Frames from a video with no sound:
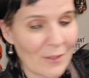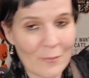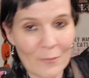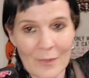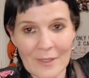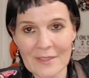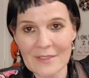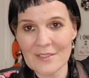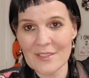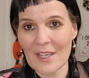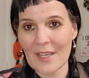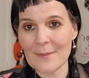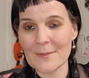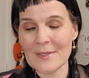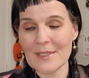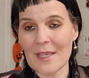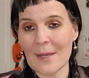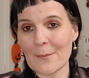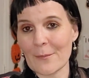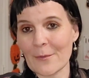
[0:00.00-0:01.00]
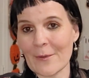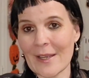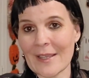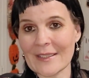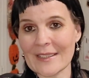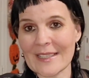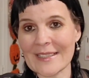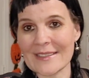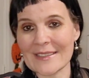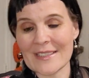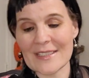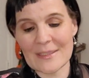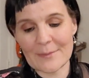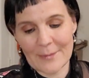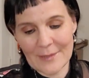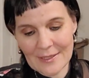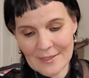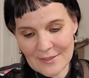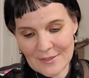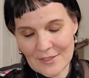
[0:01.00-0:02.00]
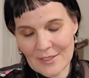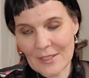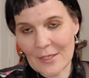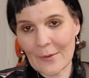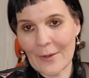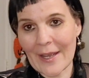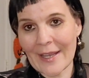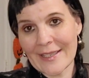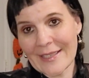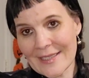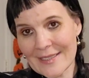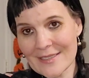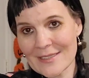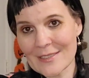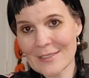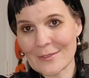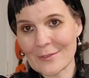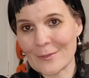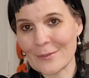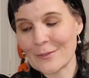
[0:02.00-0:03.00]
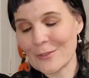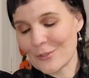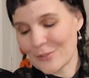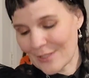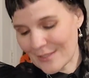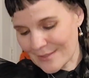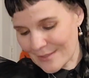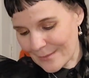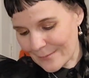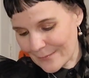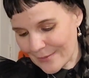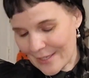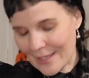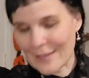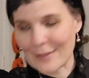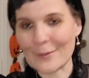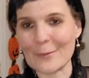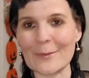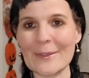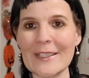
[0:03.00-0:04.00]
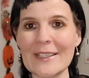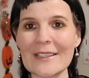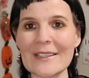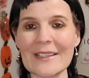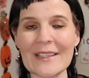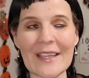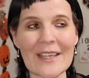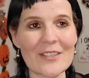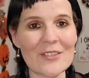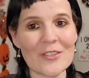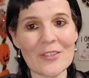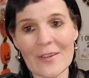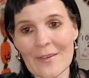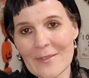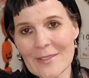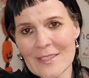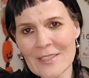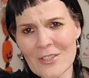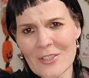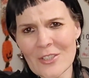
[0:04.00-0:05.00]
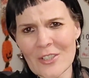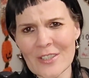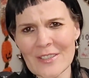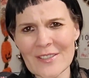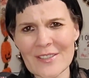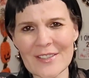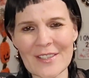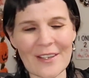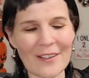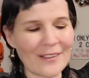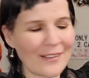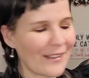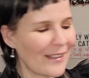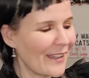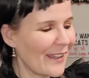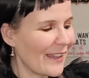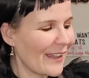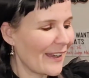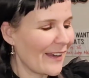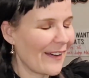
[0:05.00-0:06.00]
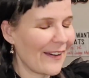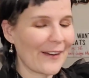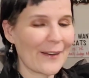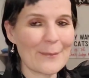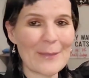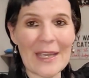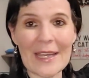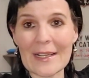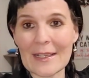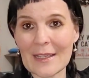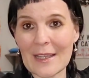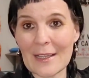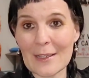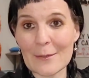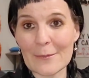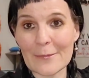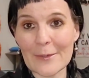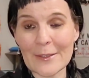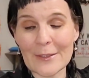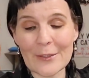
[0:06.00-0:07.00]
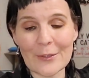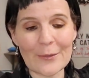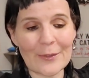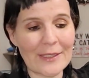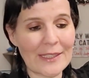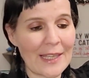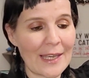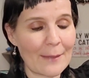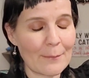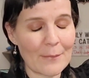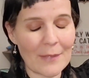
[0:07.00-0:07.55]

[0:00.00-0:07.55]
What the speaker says: When times come around like this, because, you know, I get to dress up for Halloween. Last year, I was a sugar skull. I had a lot of fun doing that.